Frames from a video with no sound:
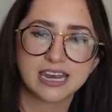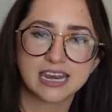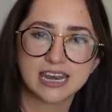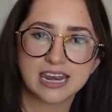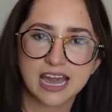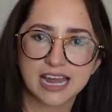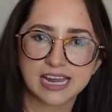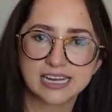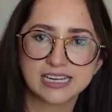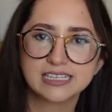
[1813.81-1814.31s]

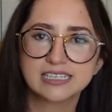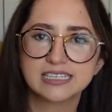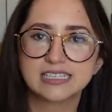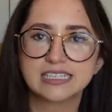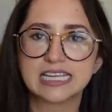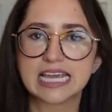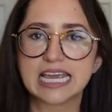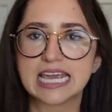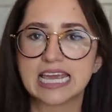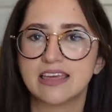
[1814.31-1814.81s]

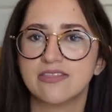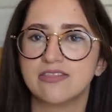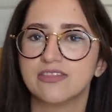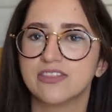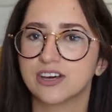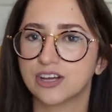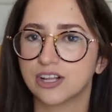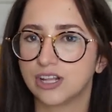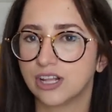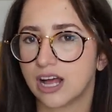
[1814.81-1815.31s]
nice in
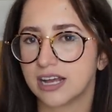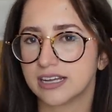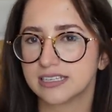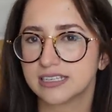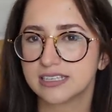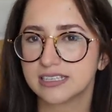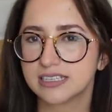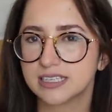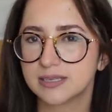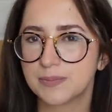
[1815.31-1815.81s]
the
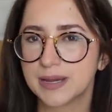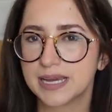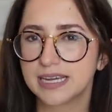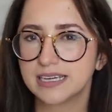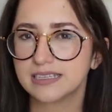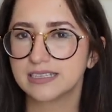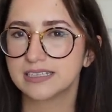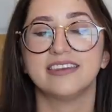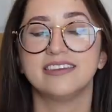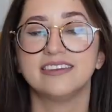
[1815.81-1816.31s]
closet
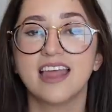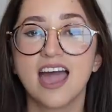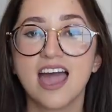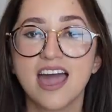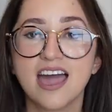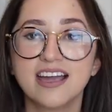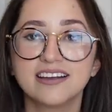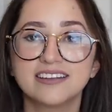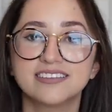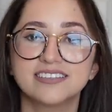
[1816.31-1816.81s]
space.
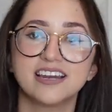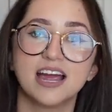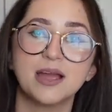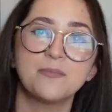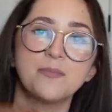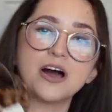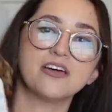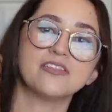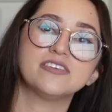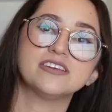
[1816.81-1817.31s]
Next, I
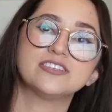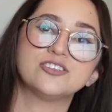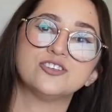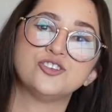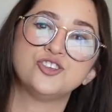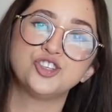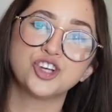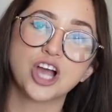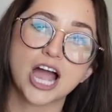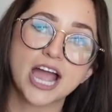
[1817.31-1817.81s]
bought this
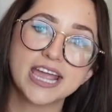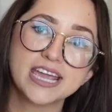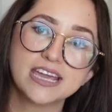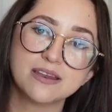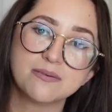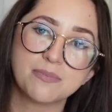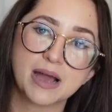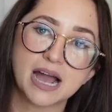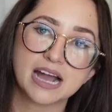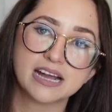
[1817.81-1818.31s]

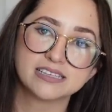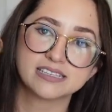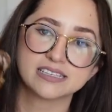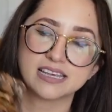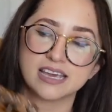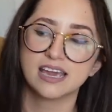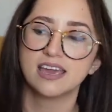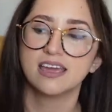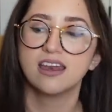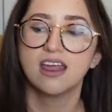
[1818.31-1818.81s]
giant
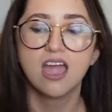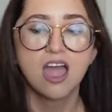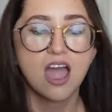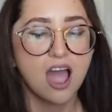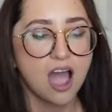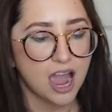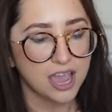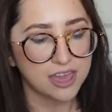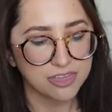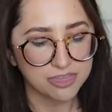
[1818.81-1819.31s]
basket.
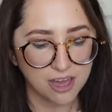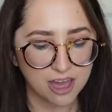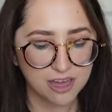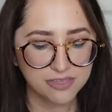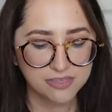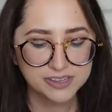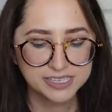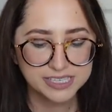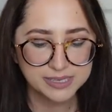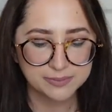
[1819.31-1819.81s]
I
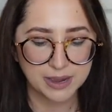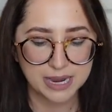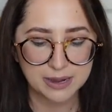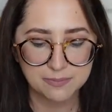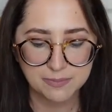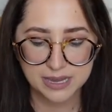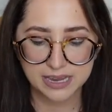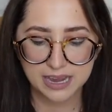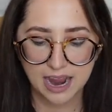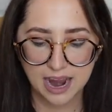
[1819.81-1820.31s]
thought this
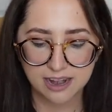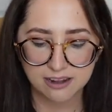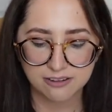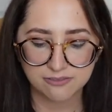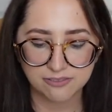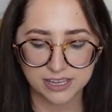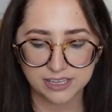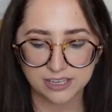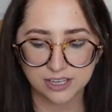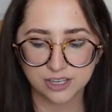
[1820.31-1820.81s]
might be kind
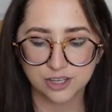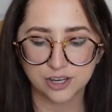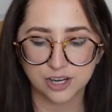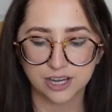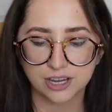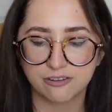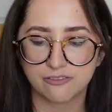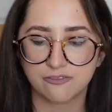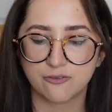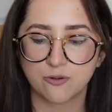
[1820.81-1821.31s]
of like
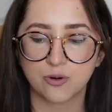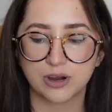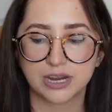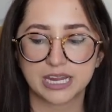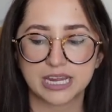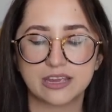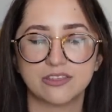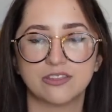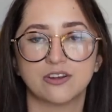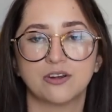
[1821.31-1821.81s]
good for
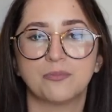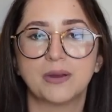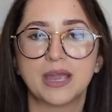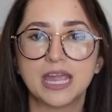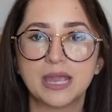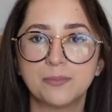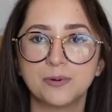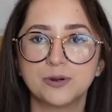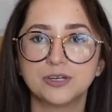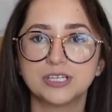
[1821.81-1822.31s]
either
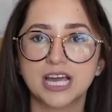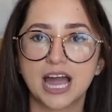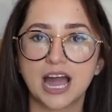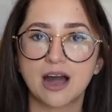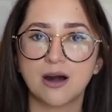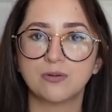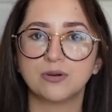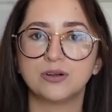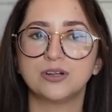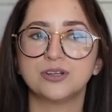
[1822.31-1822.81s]
paper
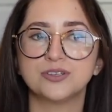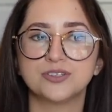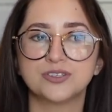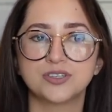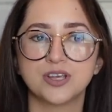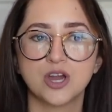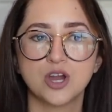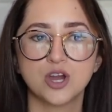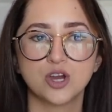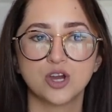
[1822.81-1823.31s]
towels,